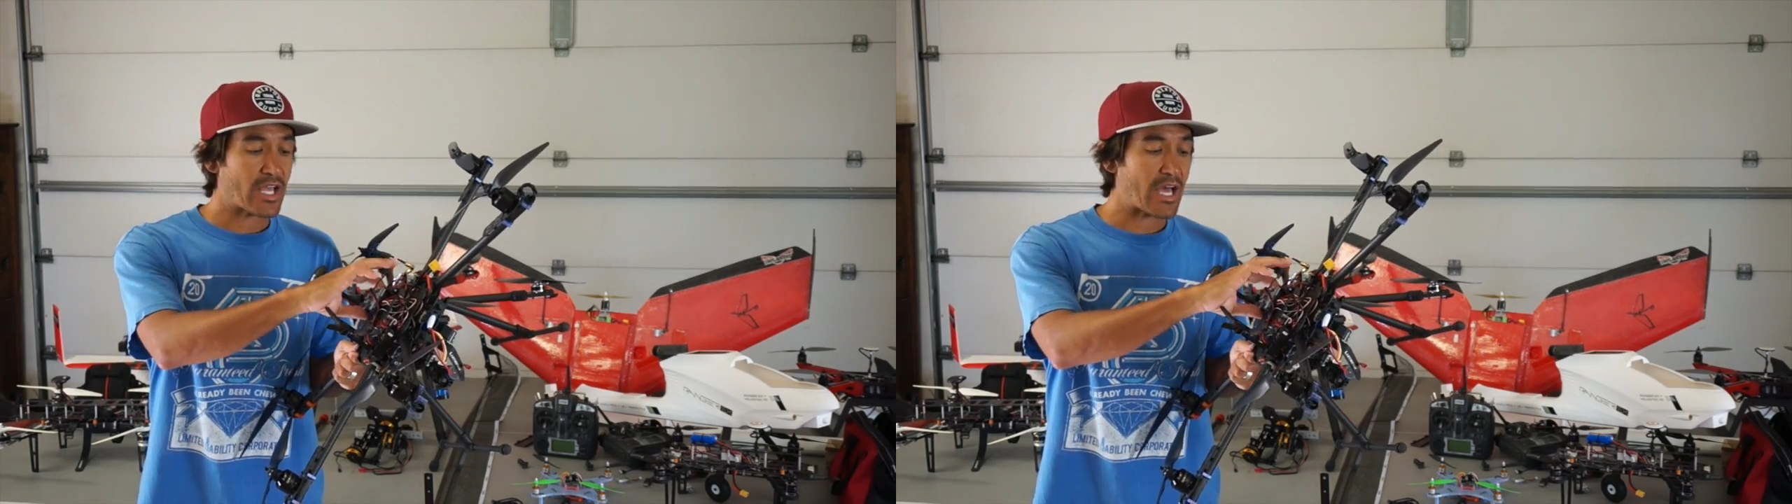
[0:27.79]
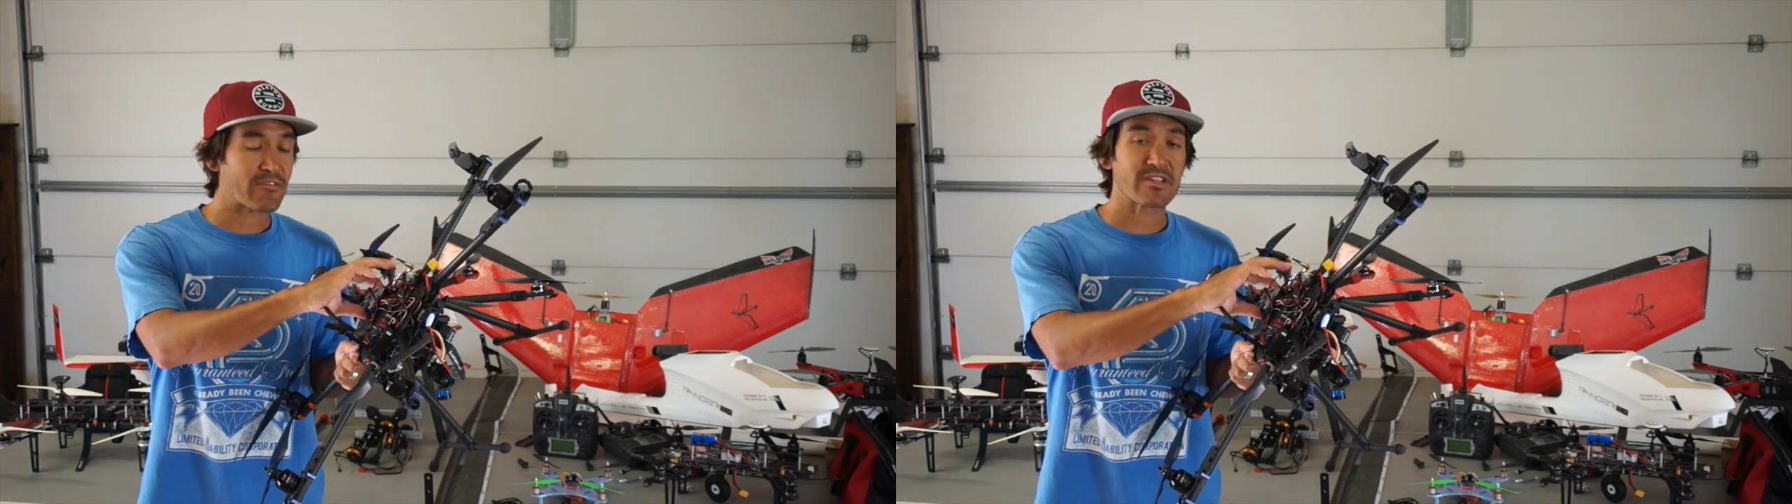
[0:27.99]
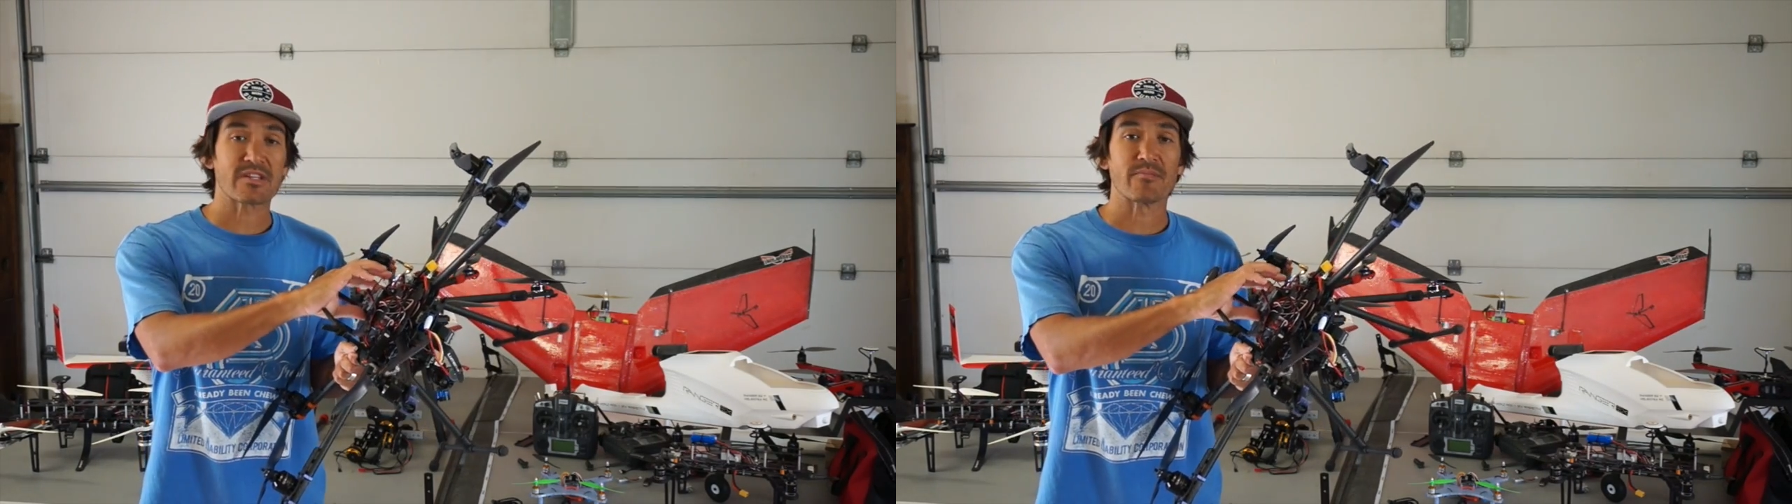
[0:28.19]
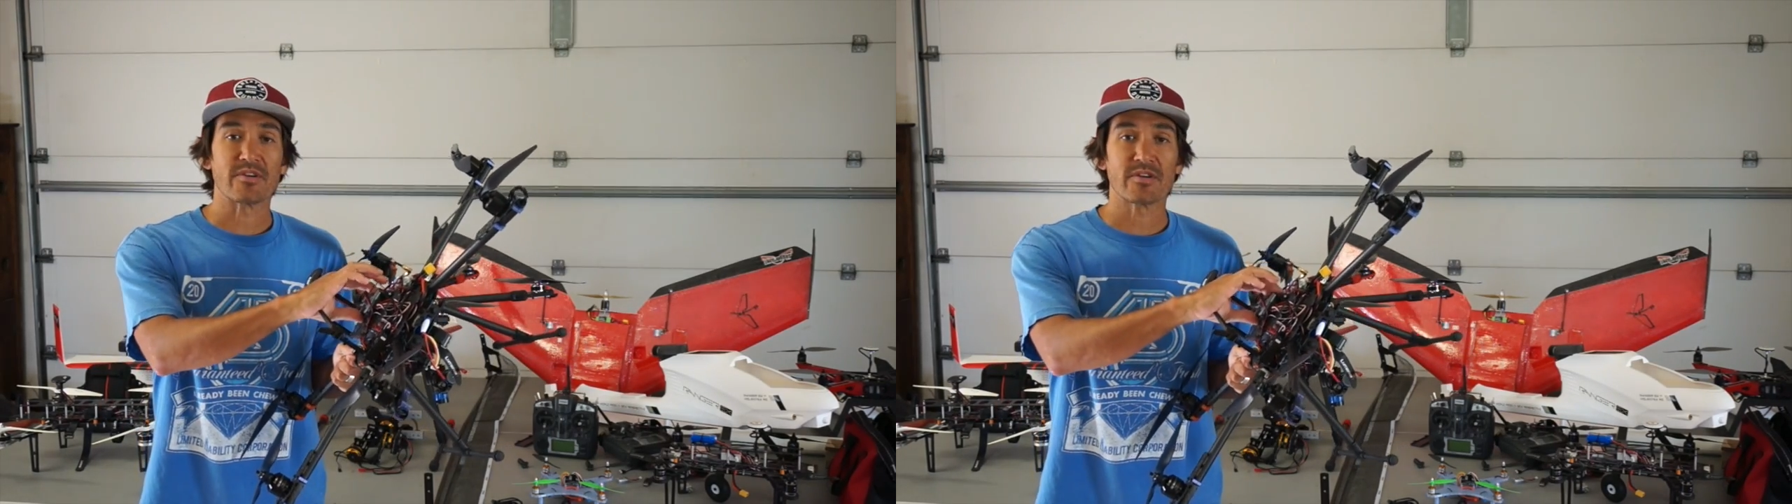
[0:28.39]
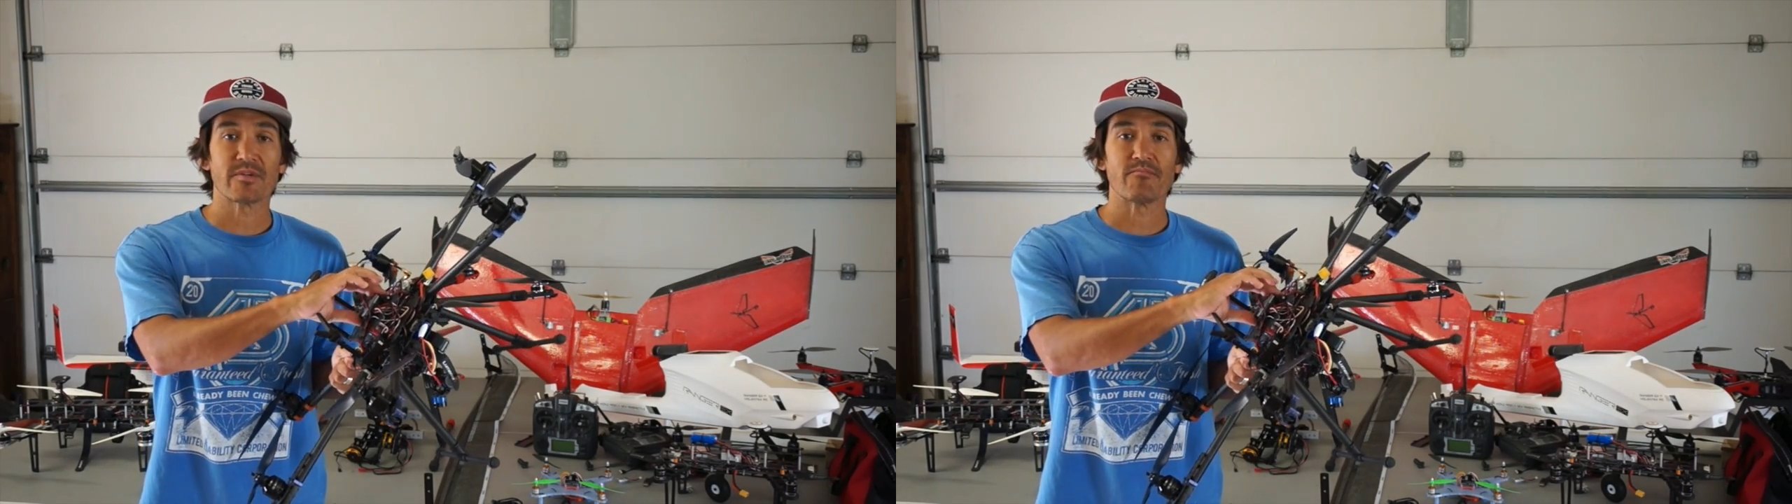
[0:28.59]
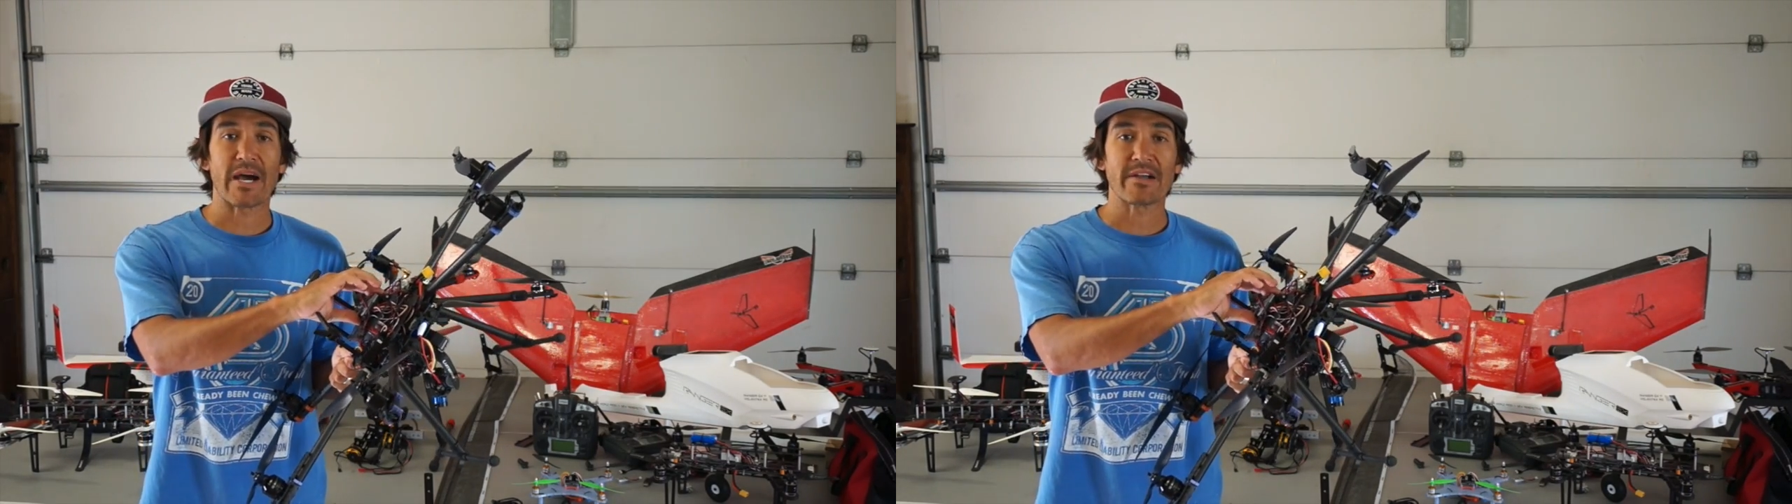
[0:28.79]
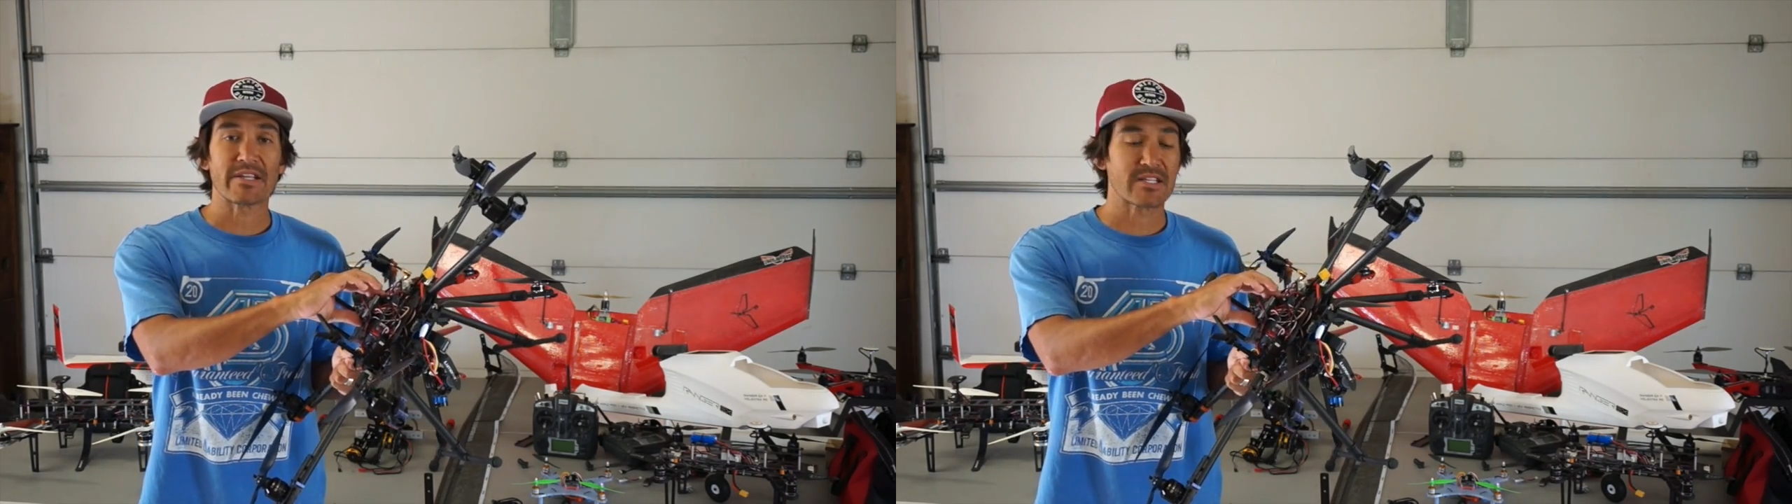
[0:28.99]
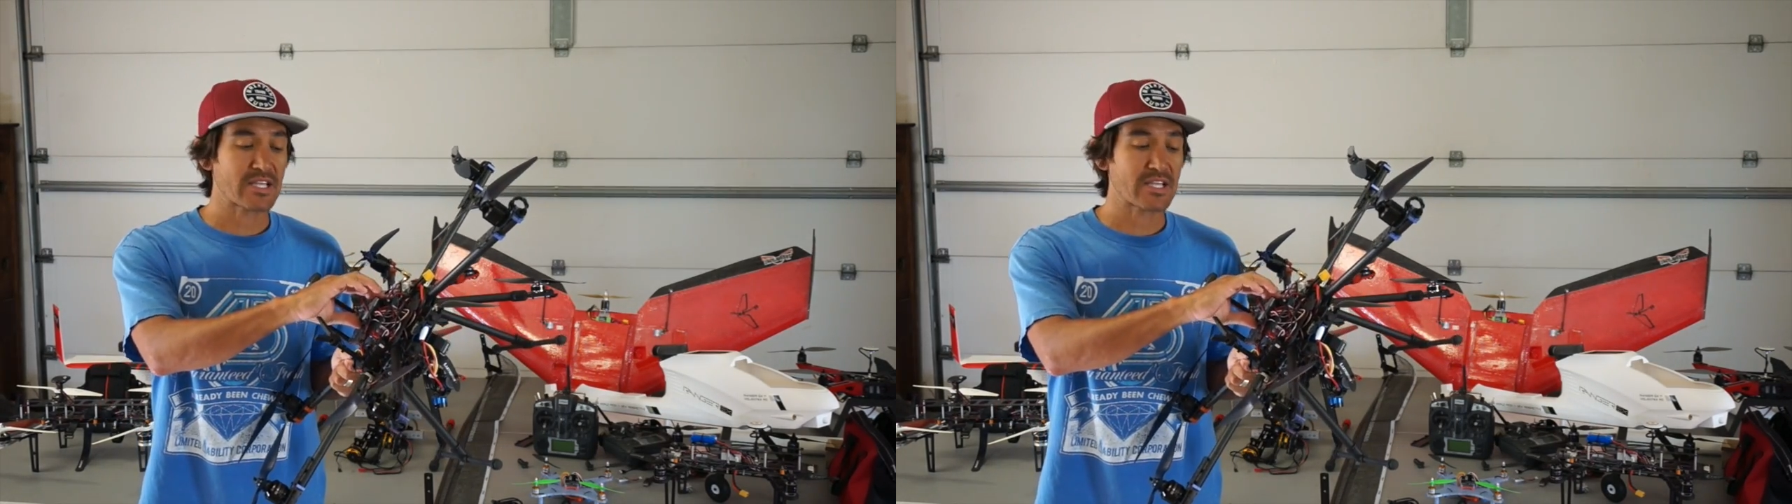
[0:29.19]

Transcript: having some good mounting